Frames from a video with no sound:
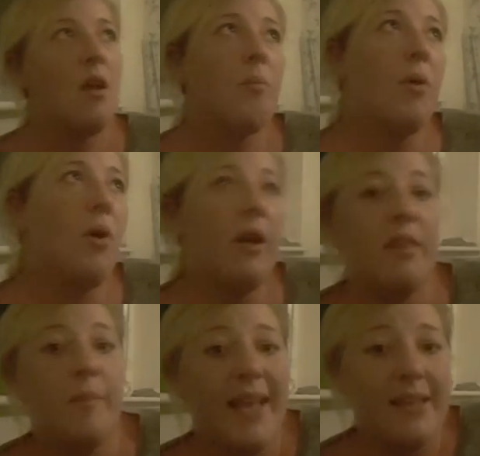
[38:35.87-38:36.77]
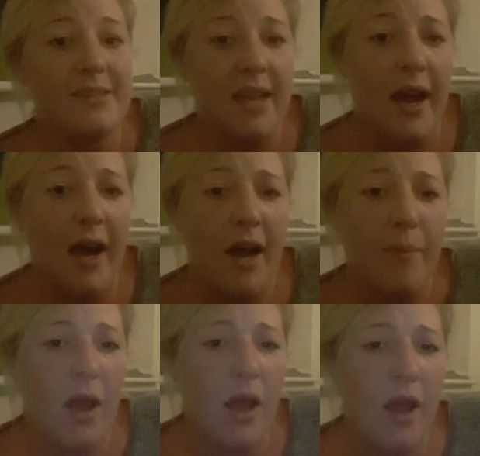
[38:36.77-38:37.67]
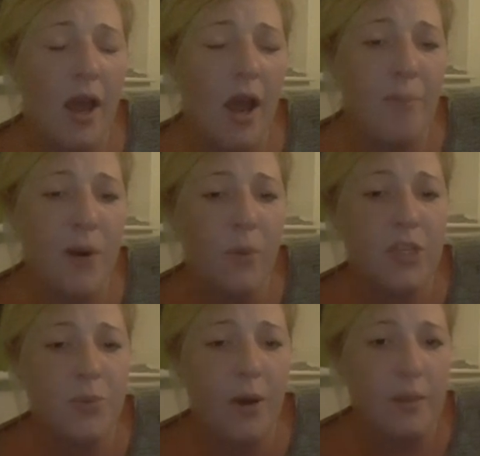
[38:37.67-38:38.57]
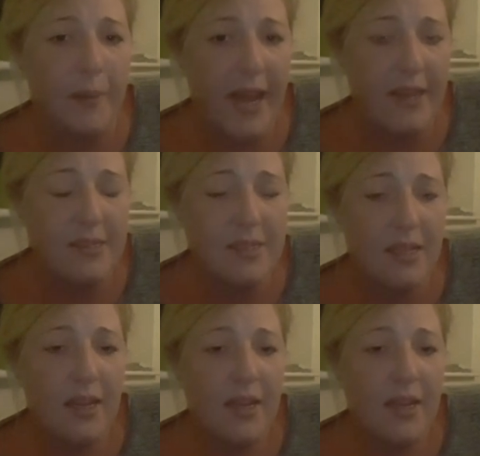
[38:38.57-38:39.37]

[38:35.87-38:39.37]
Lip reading: But in the meantime, I'm going to wish you all the best.